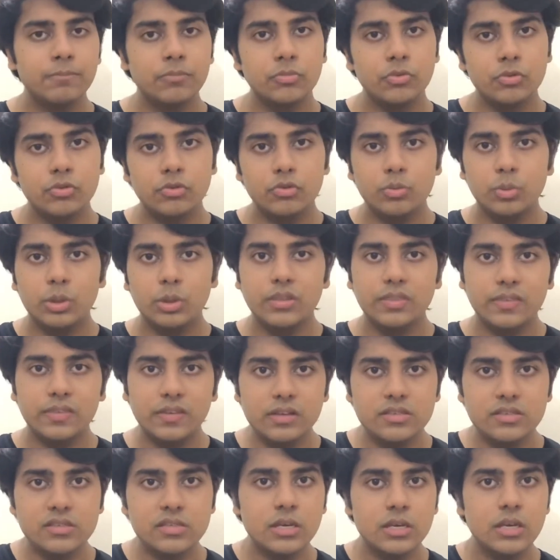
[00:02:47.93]
Doing
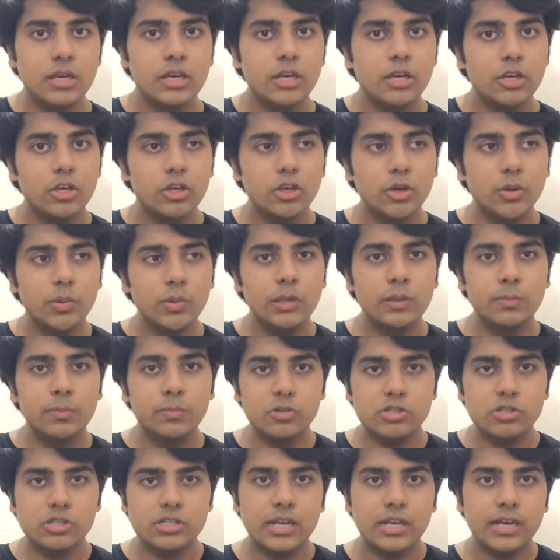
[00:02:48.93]
this, you will
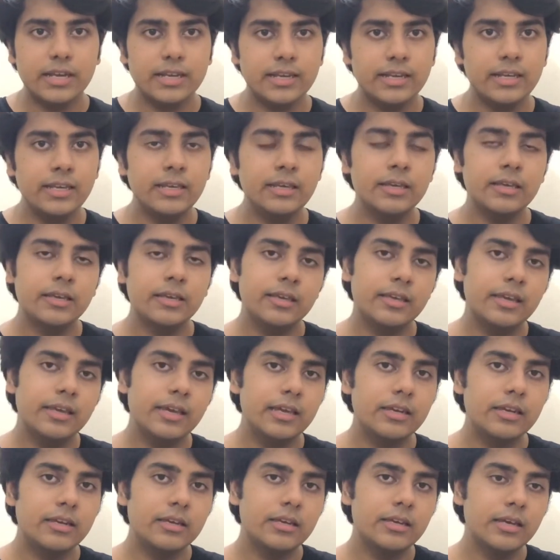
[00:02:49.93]
most likely
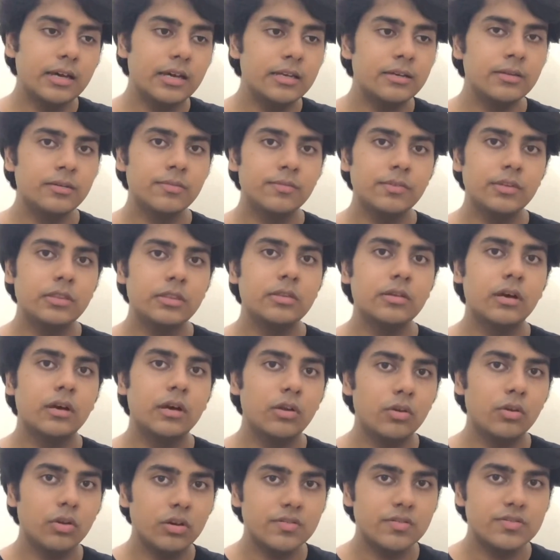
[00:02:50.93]
get done with a
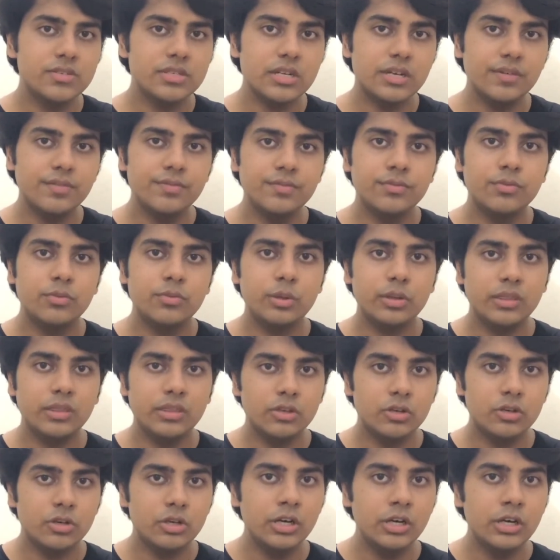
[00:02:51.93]
lot of stuff during
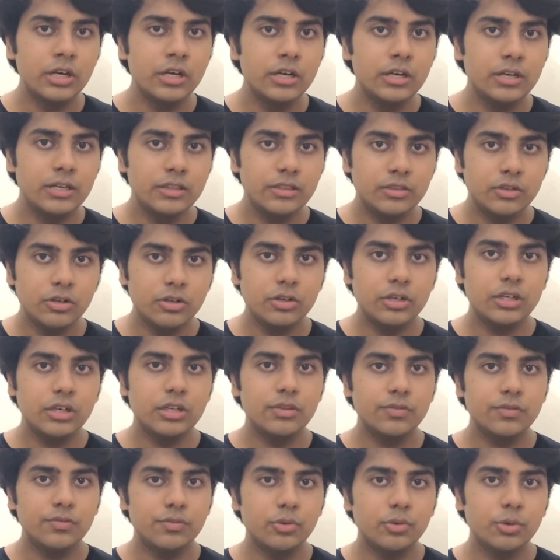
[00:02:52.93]
your 3rd and
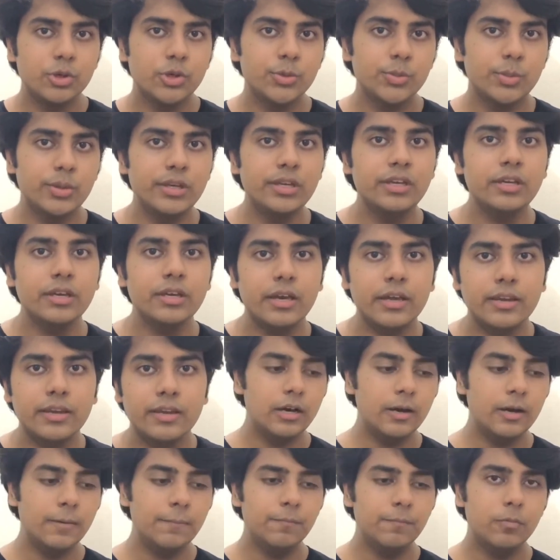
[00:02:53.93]
the 4th week. And
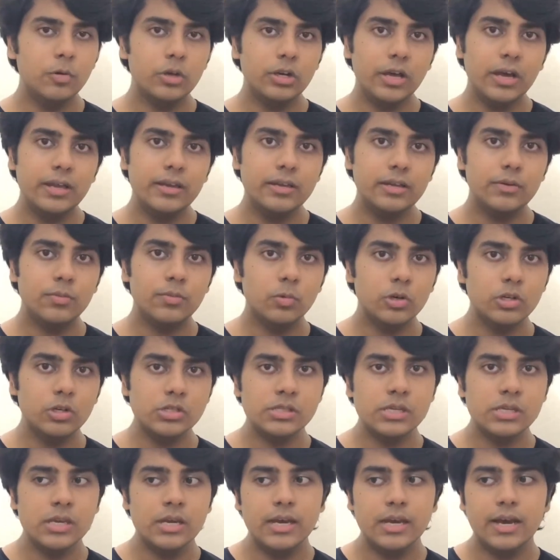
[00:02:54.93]
what I did
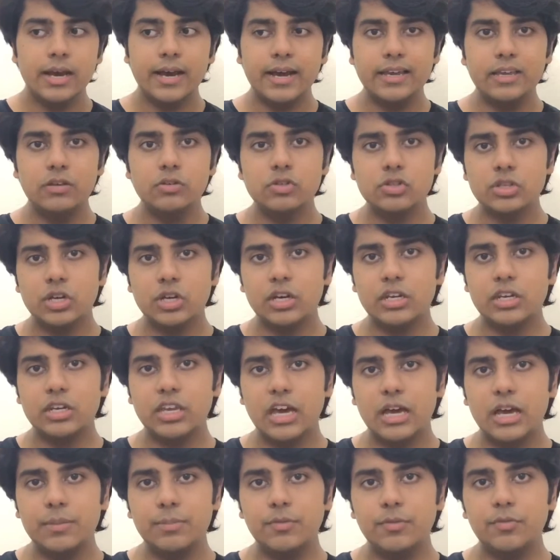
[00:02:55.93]
was I used Khan
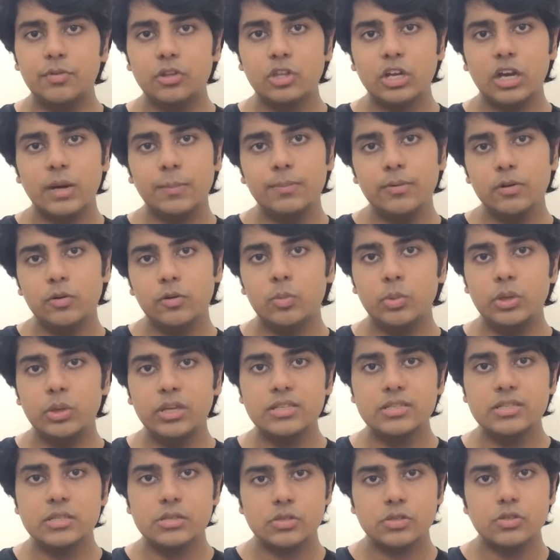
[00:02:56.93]
Academy for the couple of
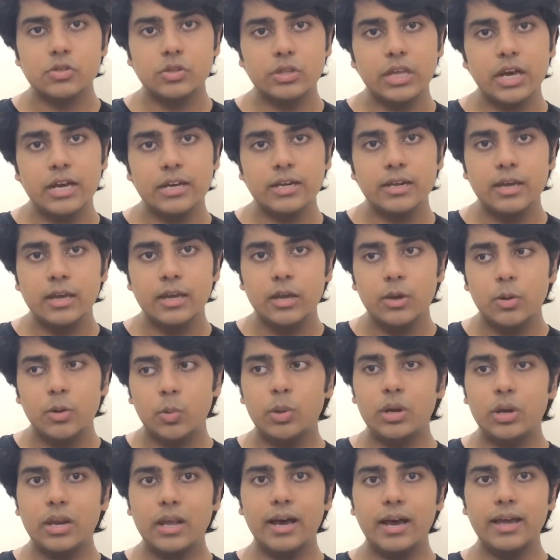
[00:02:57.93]
weeks, so that
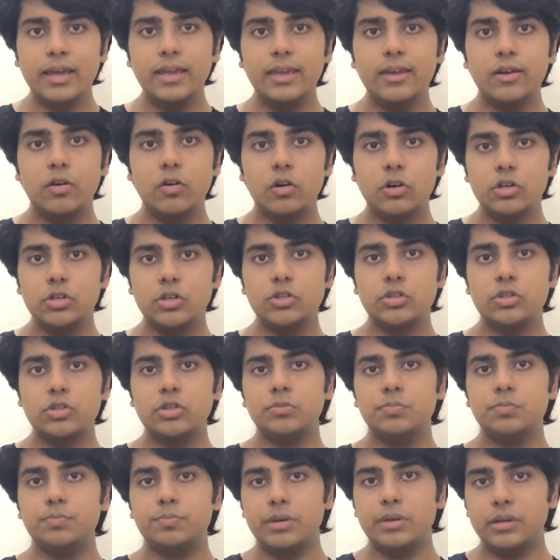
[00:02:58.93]
when I got to the
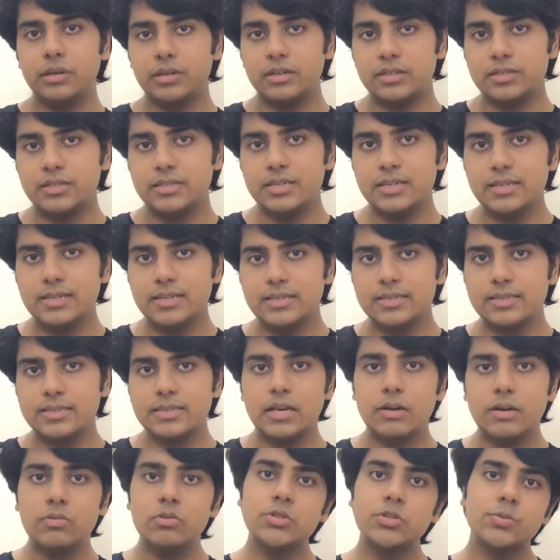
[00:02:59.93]
practice tests,
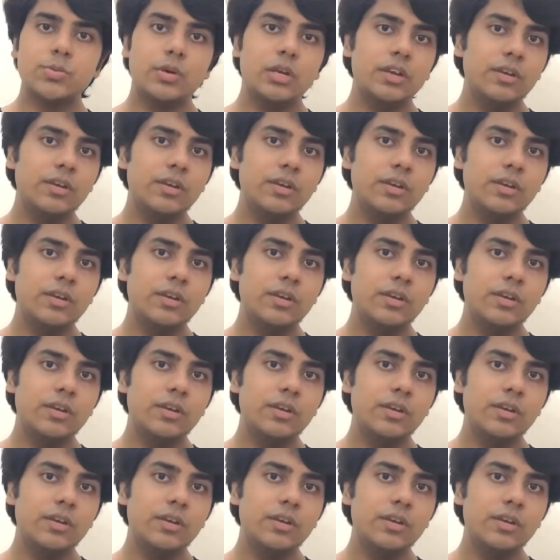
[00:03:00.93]
I was very